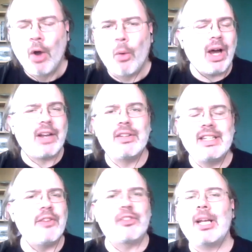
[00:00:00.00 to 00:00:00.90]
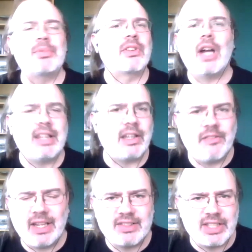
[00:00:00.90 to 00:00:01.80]
What are the different types of gothic
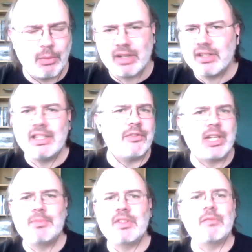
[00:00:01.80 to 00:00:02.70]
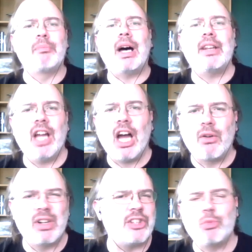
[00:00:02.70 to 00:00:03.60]
fantasy? What are the different types of body
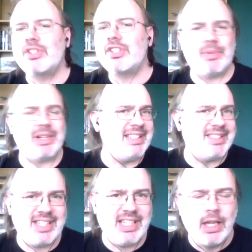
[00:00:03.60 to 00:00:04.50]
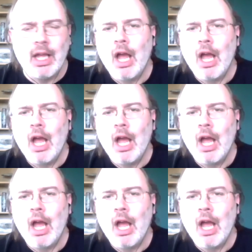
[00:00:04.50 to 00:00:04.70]
horror that you would typically see?